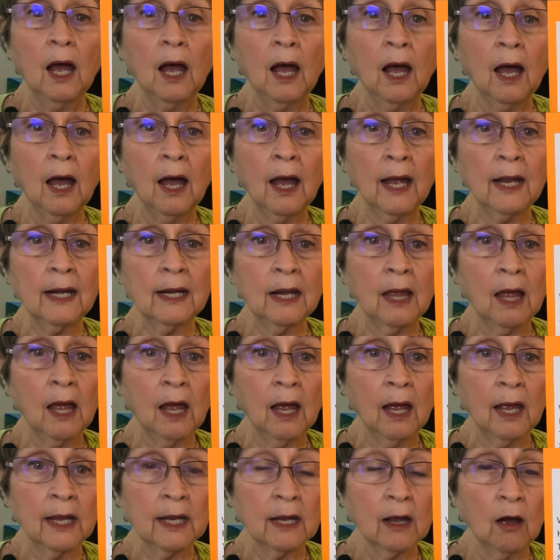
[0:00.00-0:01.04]
I
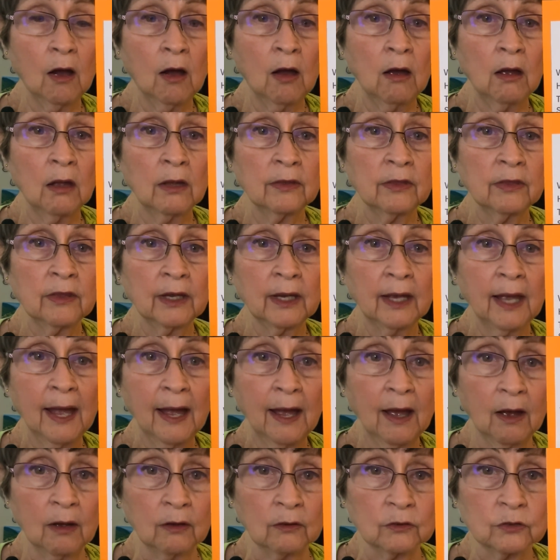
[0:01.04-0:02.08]
lie on the
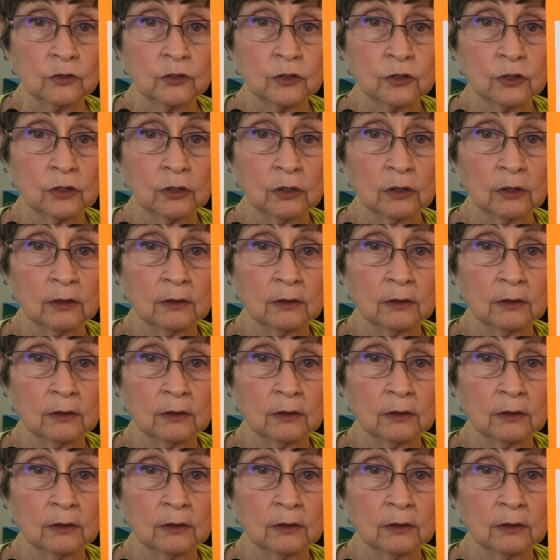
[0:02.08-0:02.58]
couch,